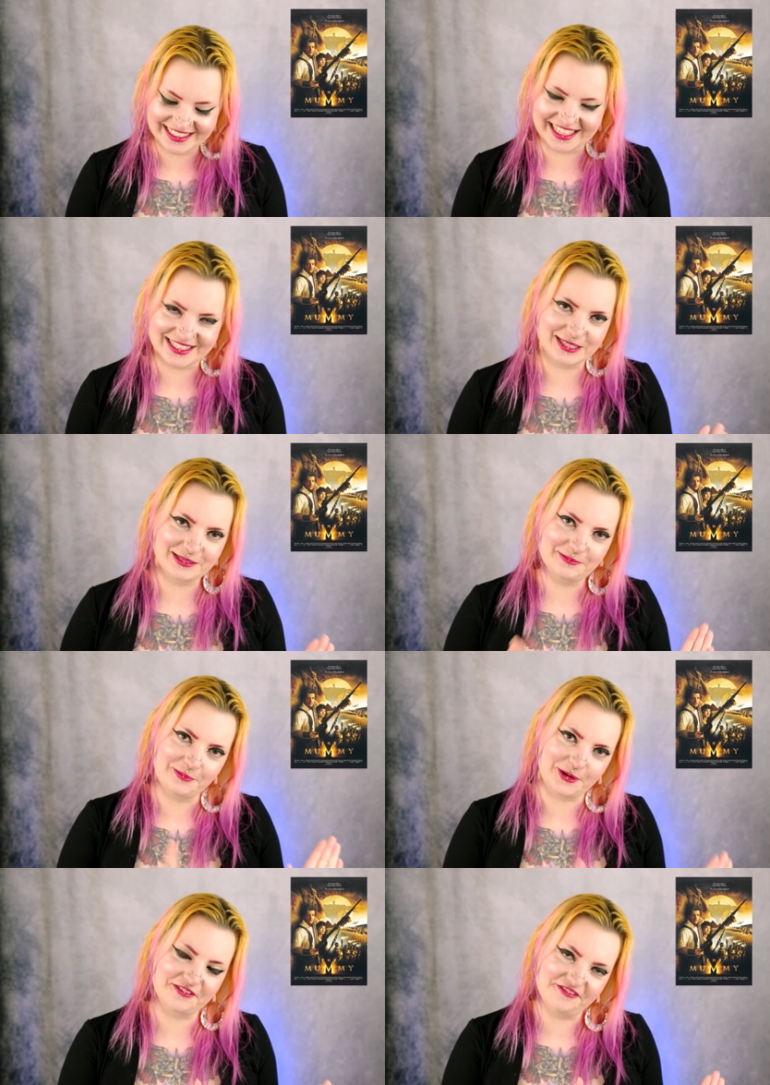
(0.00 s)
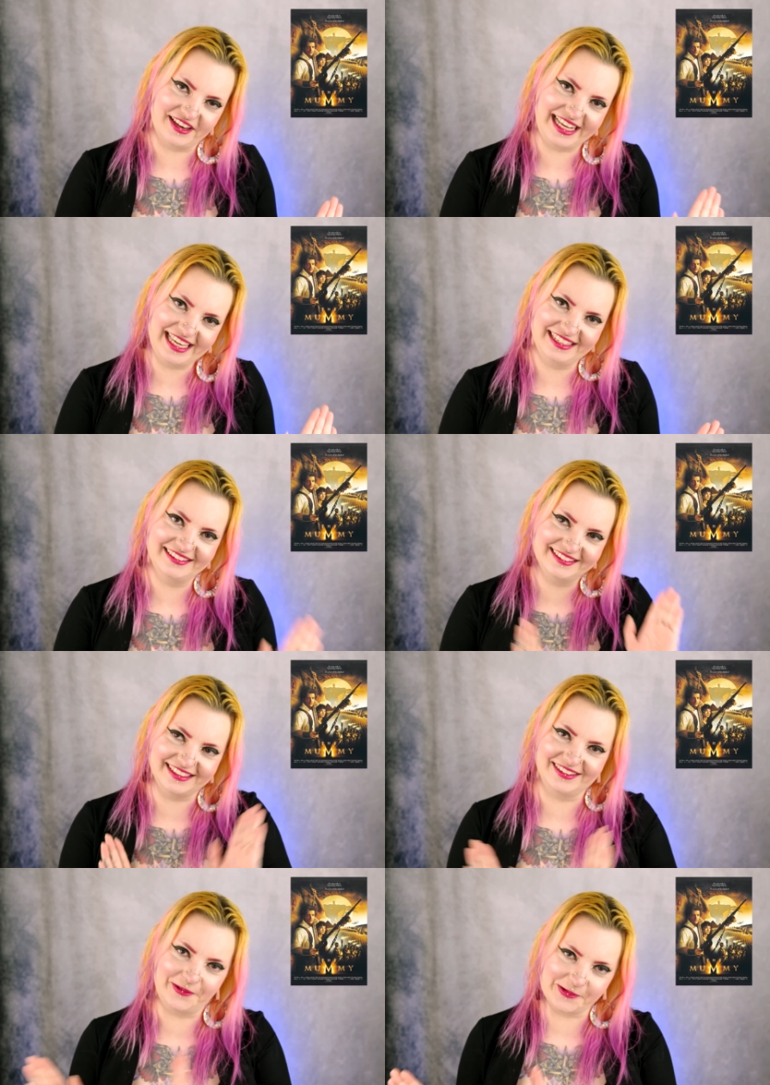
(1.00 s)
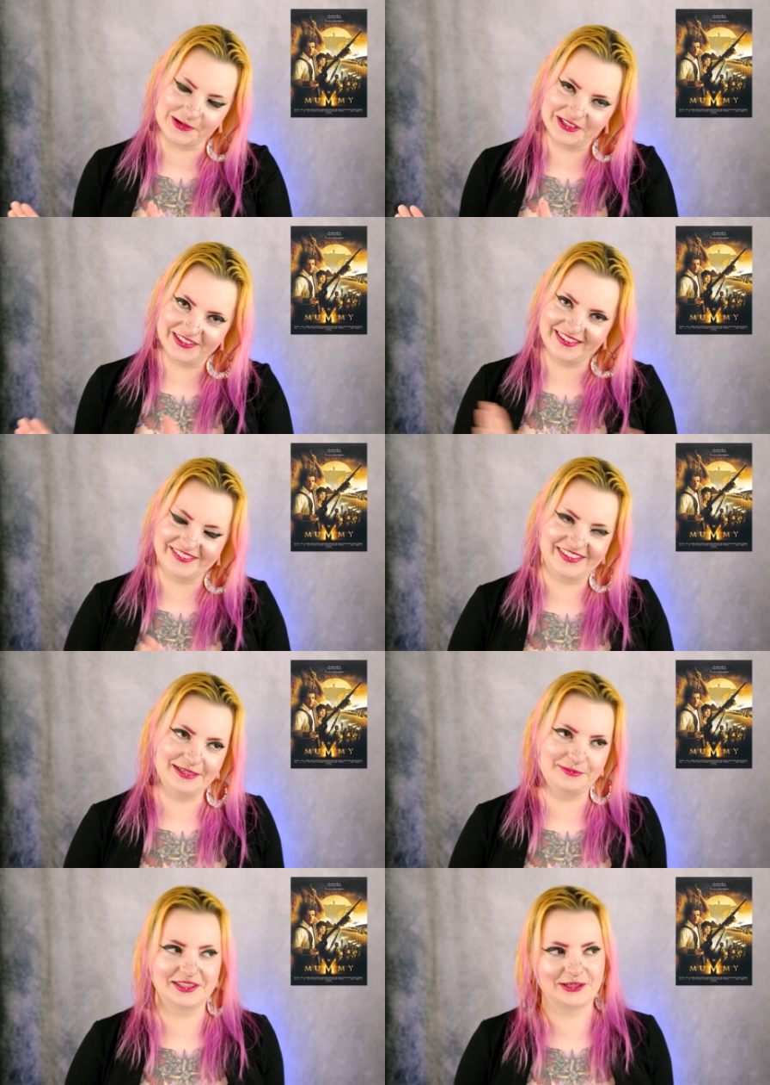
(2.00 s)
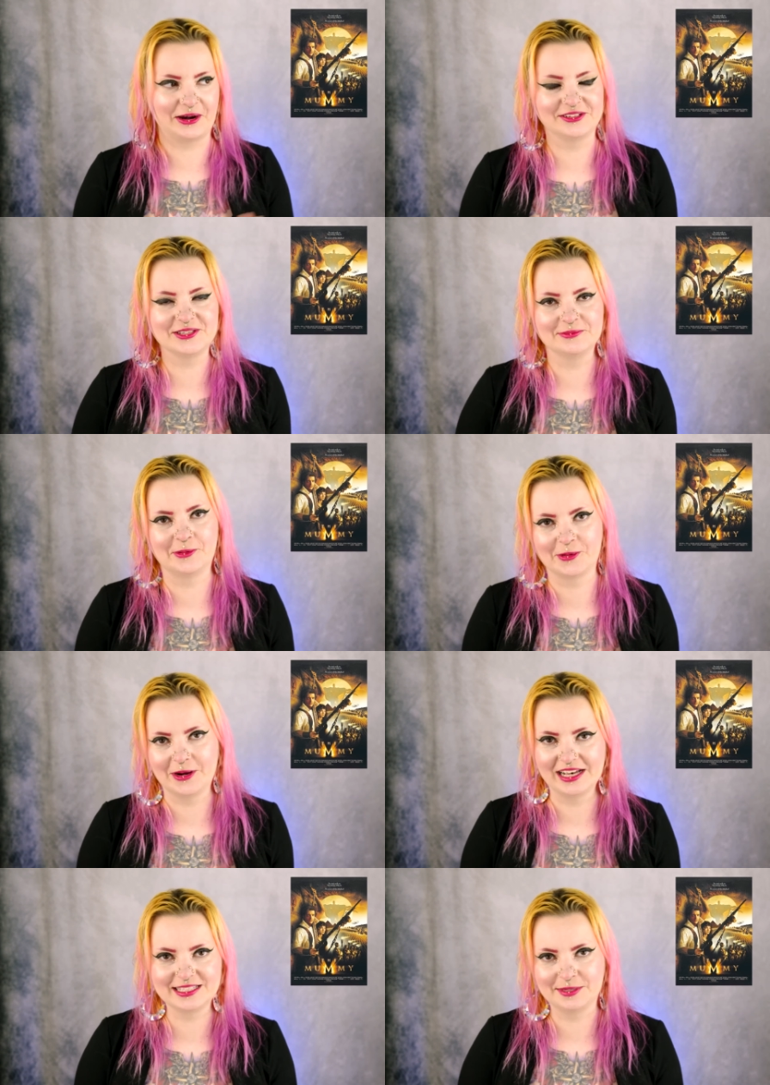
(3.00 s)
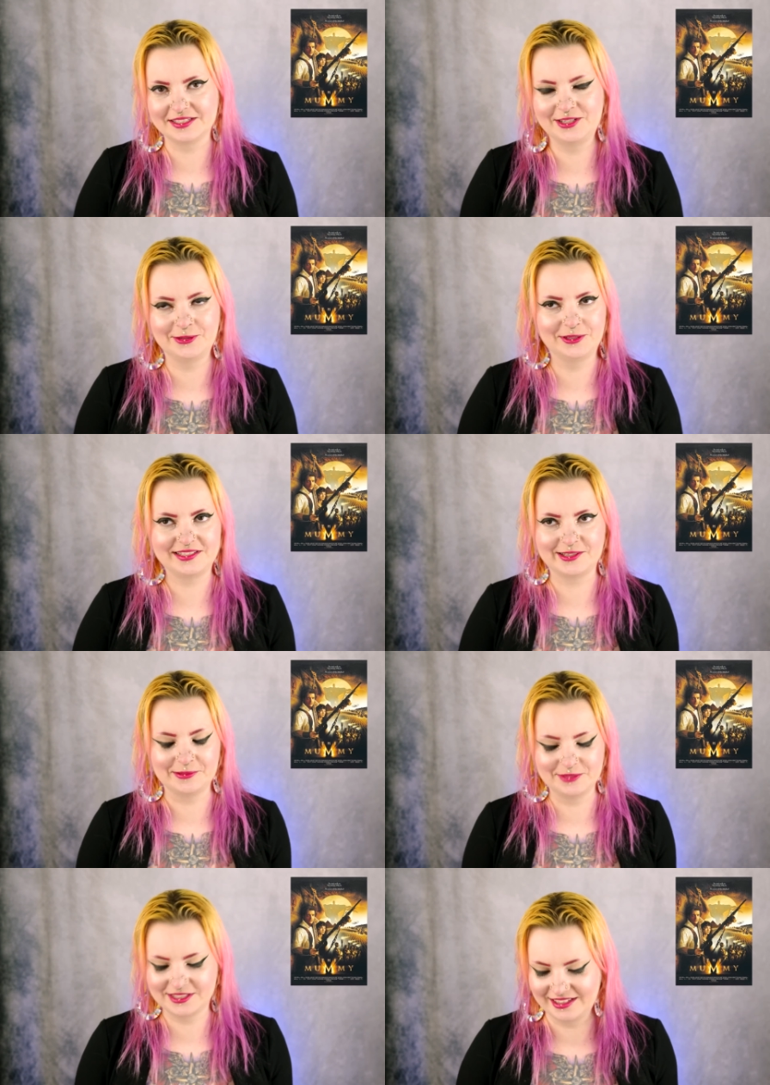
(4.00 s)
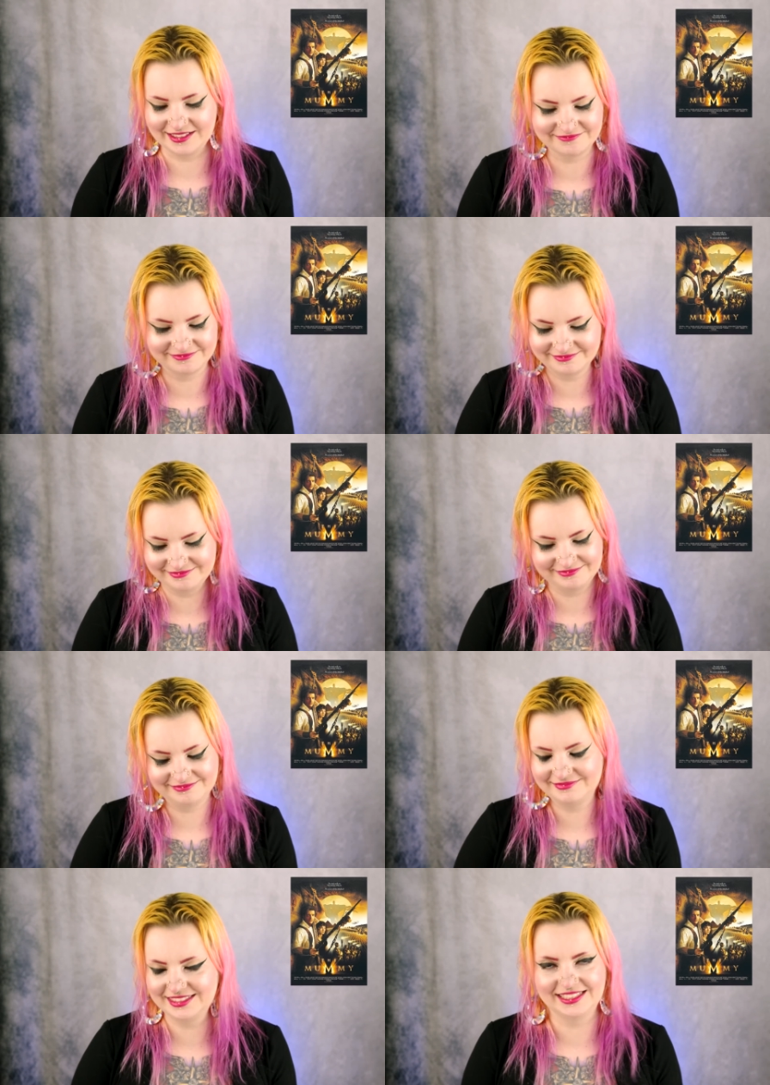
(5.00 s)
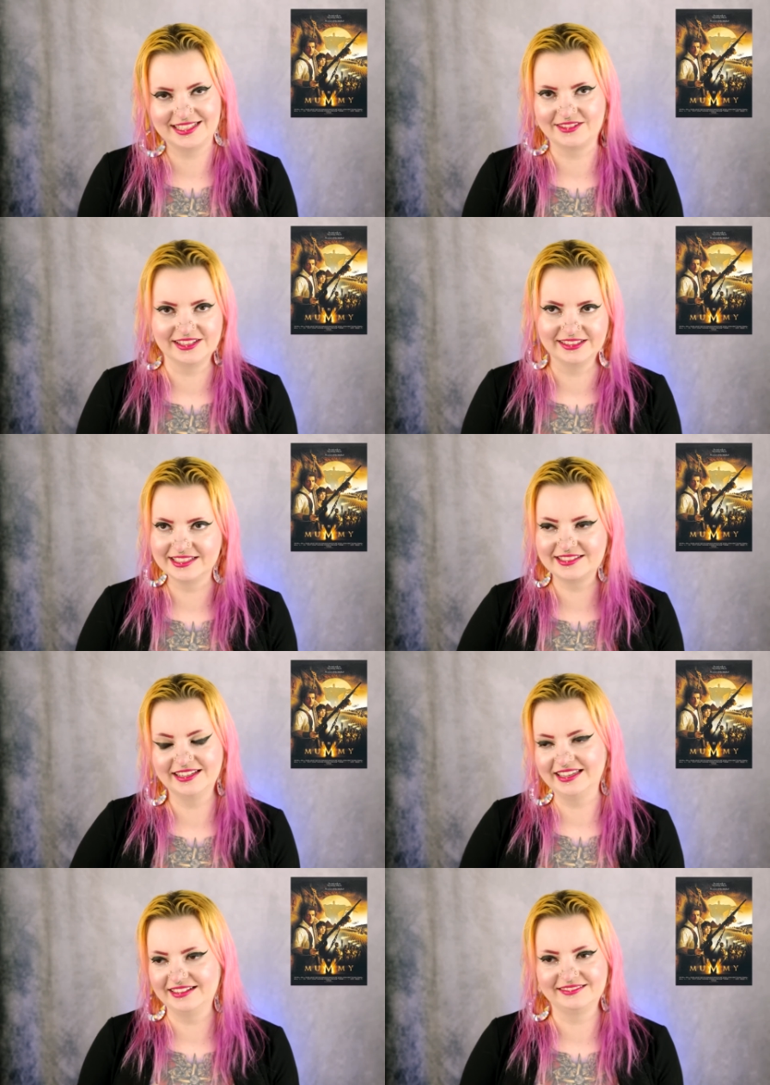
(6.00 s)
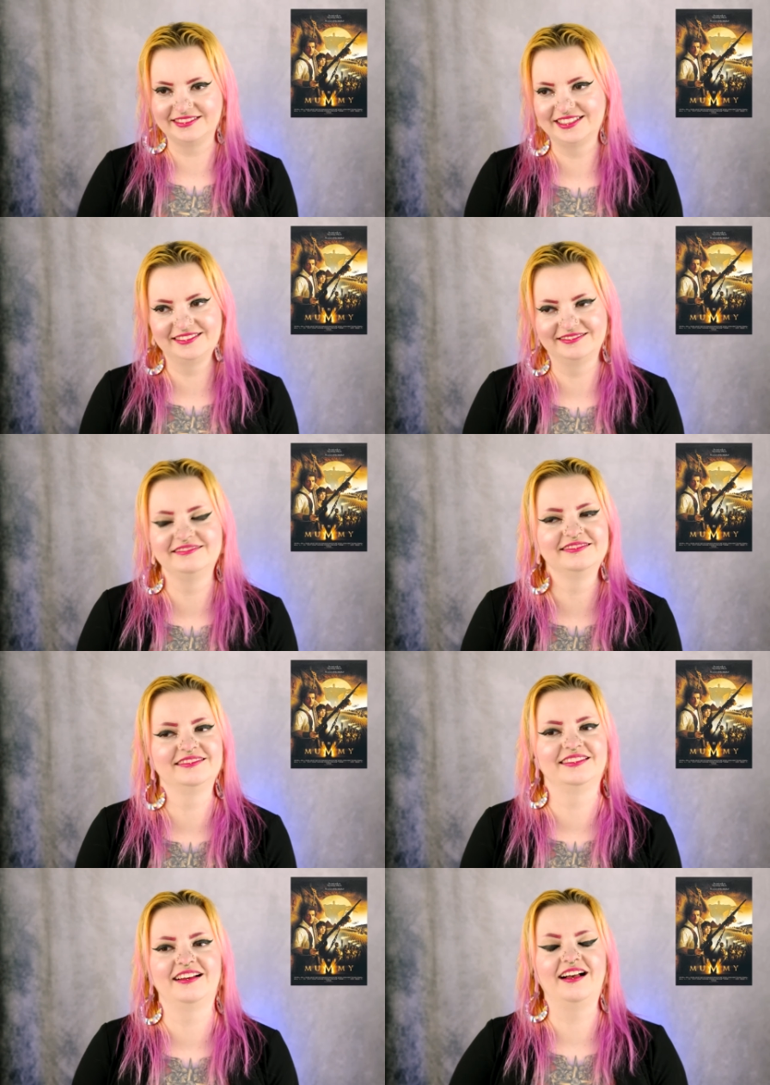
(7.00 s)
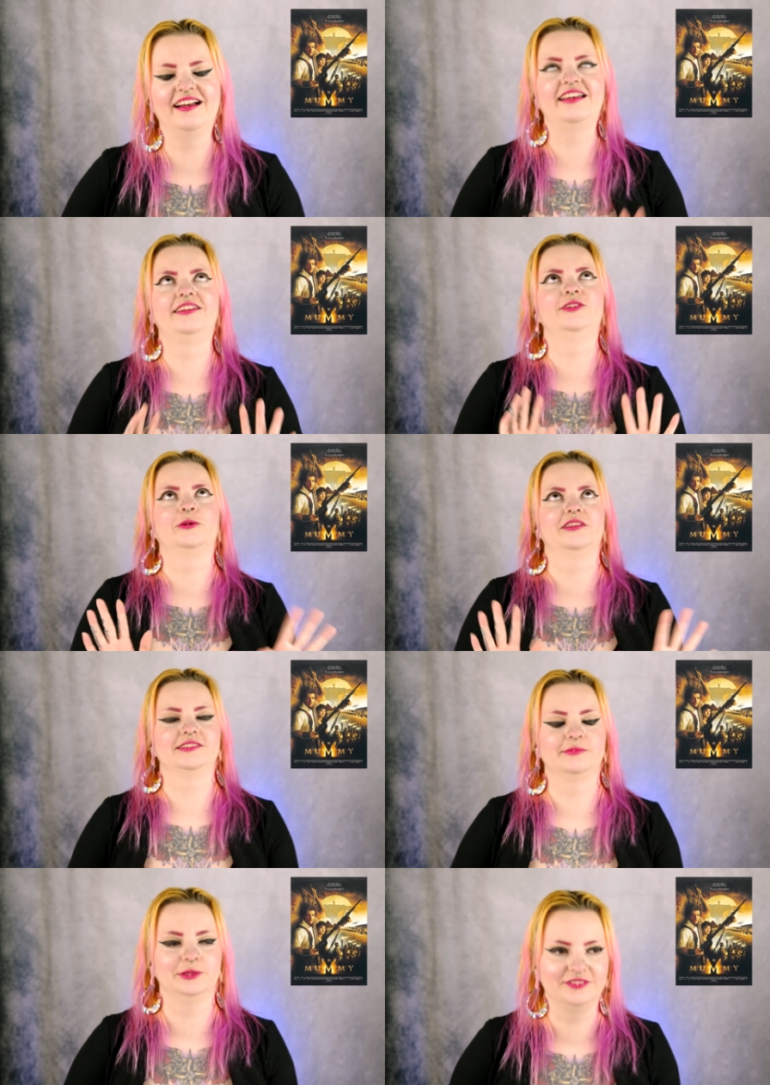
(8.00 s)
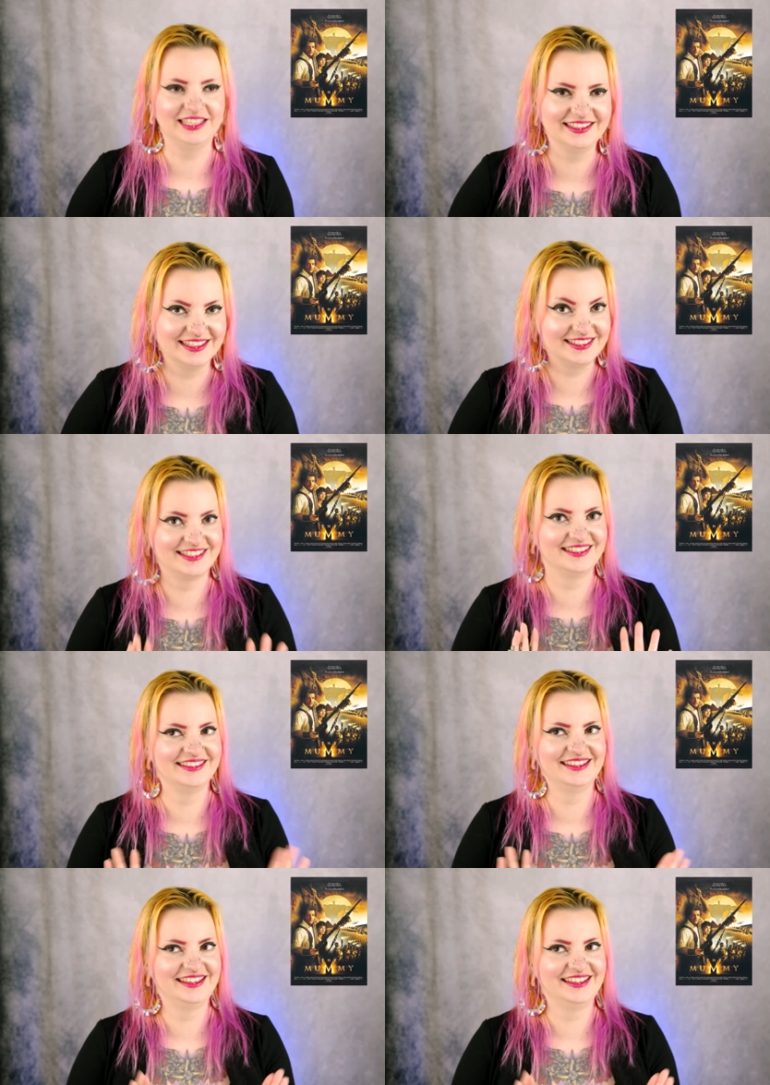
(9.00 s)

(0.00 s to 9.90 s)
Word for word: it's more funny than horror, I find, but there are some horror aspects to it, so I'm just gonna... It's on the list, and I adore this movie. It's